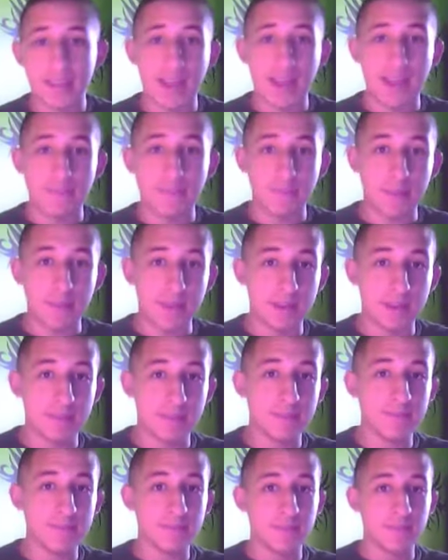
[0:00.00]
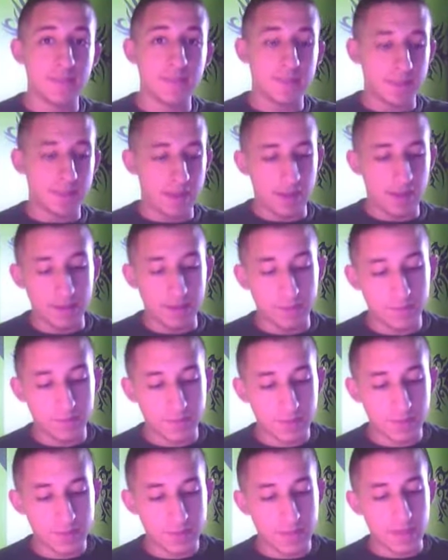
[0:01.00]
I've made out of
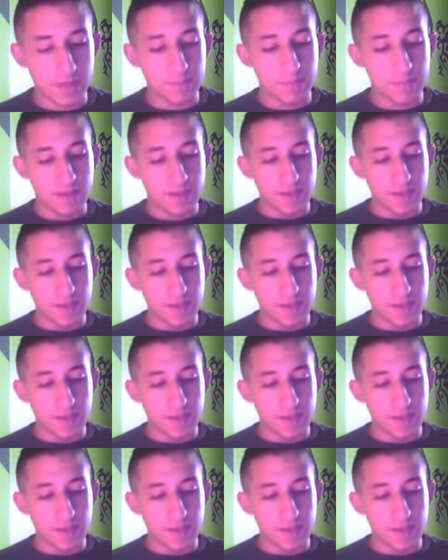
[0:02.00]
duct tape.